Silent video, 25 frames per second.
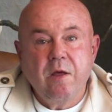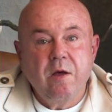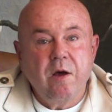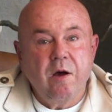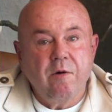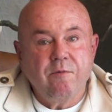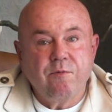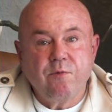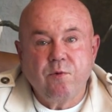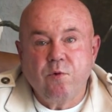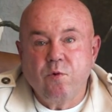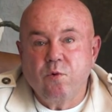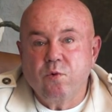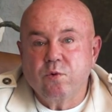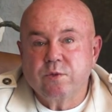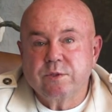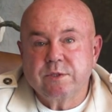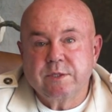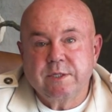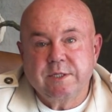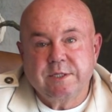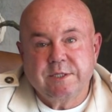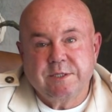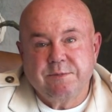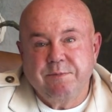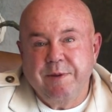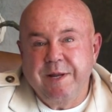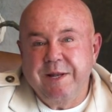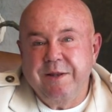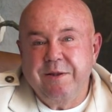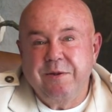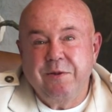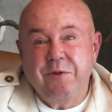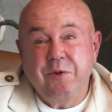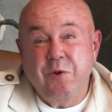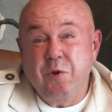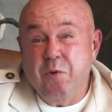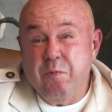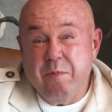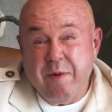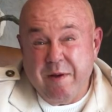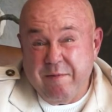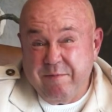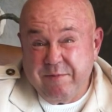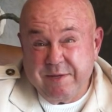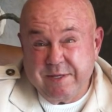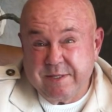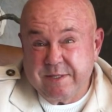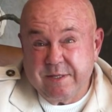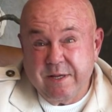Of course, it's been 2
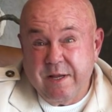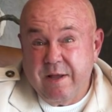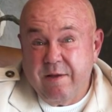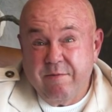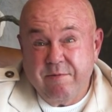months,